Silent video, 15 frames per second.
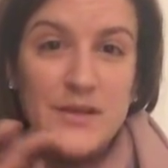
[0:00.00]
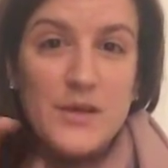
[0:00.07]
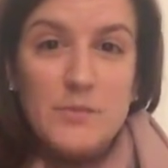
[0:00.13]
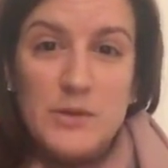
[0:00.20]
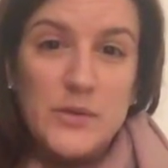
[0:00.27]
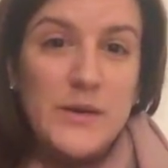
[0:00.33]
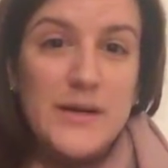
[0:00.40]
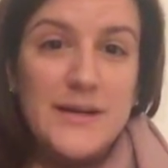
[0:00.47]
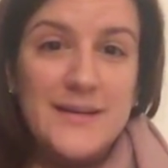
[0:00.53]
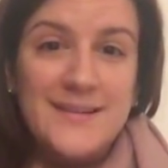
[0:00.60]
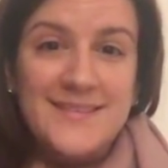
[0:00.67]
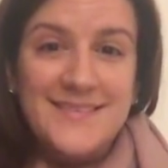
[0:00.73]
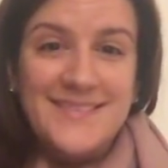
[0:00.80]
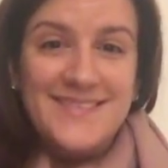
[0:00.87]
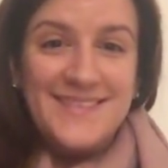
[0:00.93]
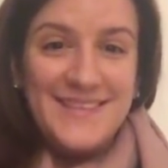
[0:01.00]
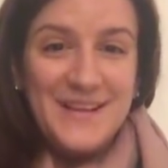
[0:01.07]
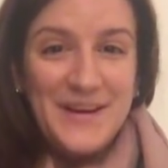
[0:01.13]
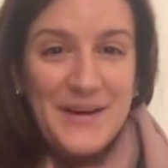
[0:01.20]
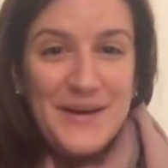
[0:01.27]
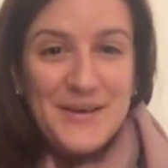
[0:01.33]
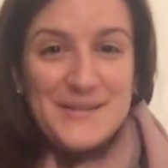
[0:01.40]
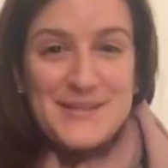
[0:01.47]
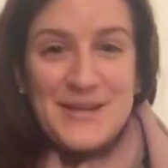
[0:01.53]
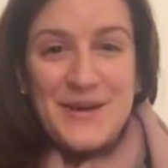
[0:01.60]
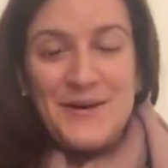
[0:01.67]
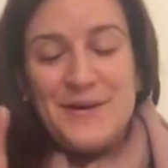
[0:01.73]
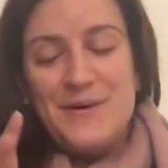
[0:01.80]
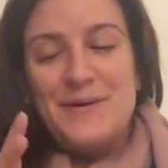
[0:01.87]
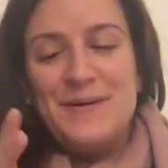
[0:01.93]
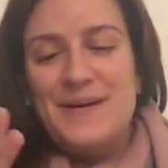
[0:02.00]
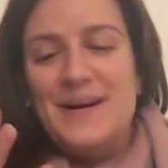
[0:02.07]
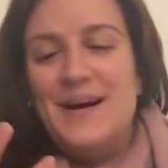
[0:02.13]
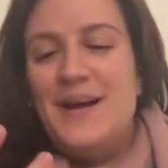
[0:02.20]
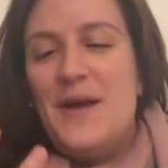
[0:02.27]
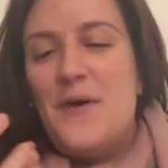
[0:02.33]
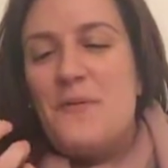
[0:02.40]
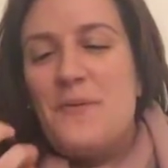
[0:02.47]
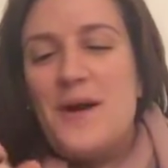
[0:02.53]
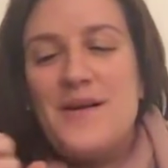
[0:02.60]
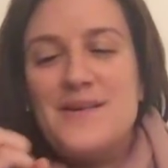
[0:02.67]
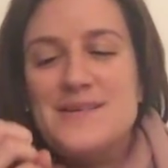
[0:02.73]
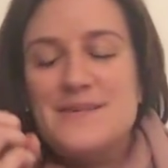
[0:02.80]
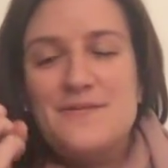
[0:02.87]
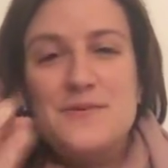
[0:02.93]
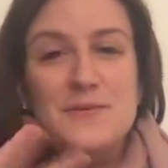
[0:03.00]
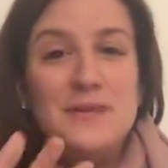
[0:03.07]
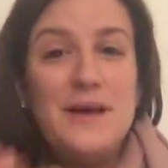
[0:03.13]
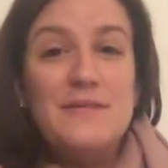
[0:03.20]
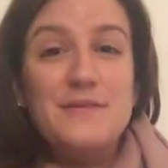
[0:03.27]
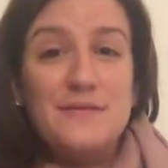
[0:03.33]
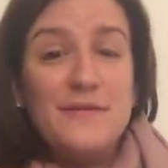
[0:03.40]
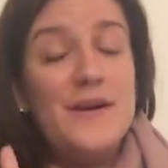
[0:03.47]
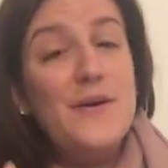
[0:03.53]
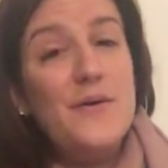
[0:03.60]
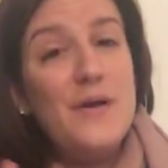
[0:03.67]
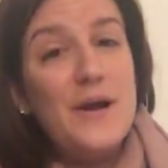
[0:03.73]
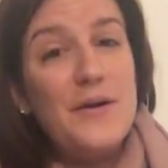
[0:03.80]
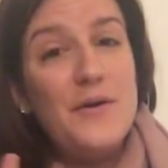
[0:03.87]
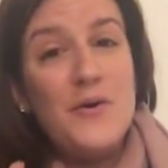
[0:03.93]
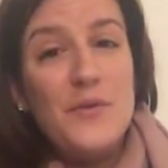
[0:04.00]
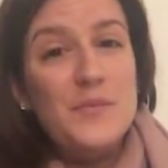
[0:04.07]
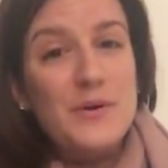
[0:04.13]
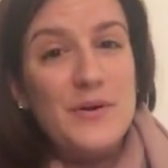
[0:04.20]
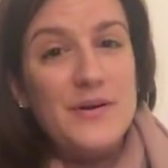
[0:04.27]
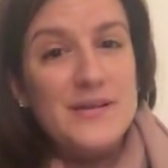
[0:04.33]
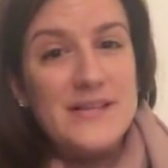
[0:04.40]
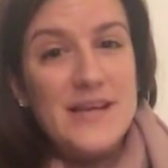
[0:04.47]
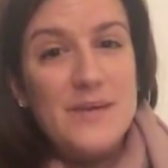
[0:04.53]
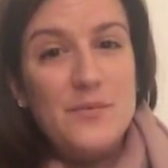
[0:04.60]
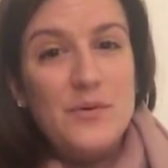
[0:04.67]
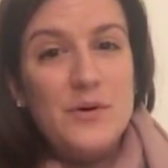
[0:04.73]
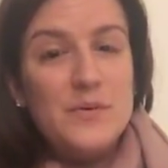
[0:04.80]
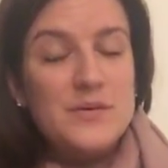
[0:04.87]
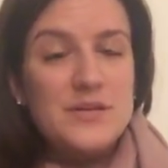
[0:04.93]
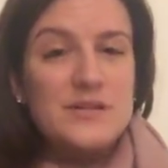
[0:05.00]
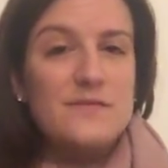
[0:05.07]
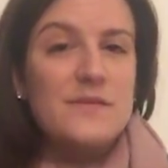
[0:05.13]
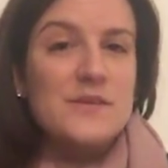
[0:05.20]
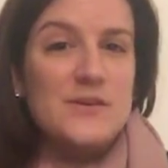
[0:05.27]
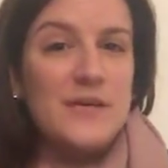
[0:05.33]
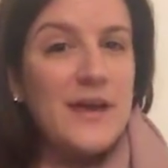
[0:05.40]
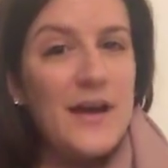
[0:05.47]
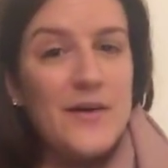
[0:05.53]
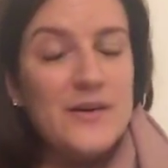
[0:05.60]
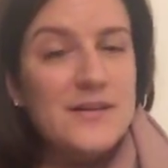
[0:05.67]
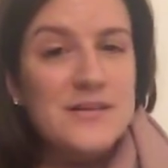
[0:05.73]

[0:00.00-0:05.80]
kablooey. So, whereas if you left a firecracker open on a table, it would just fizzle out.